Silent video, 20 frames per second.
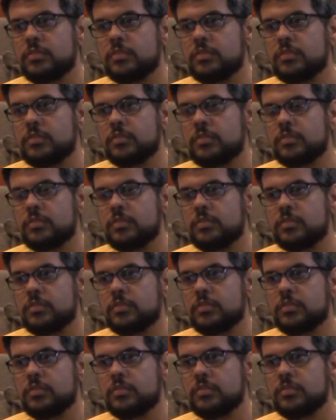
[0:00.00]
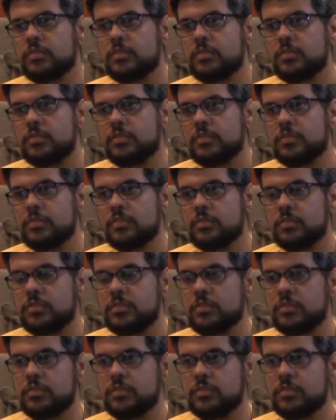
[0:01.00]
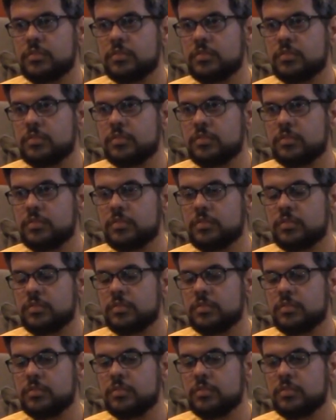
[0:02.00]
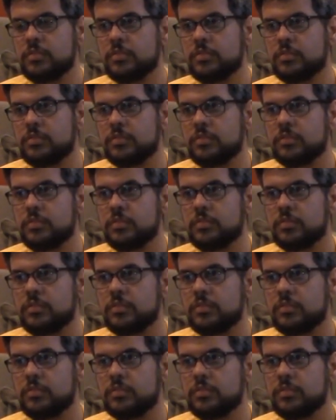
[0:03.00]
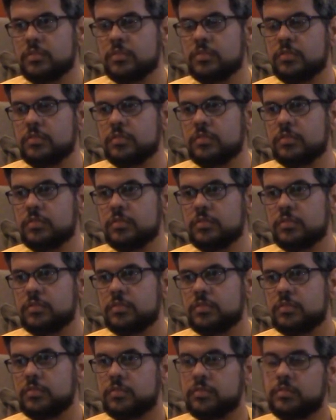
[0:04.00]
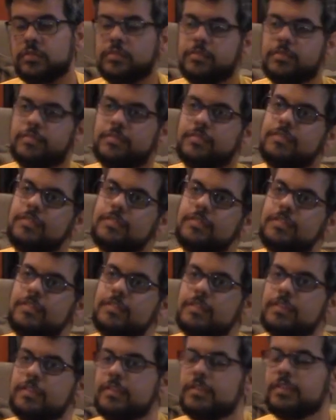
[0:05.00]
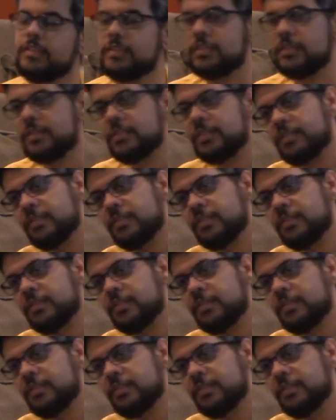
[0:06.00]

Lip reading: The person shown says nothing.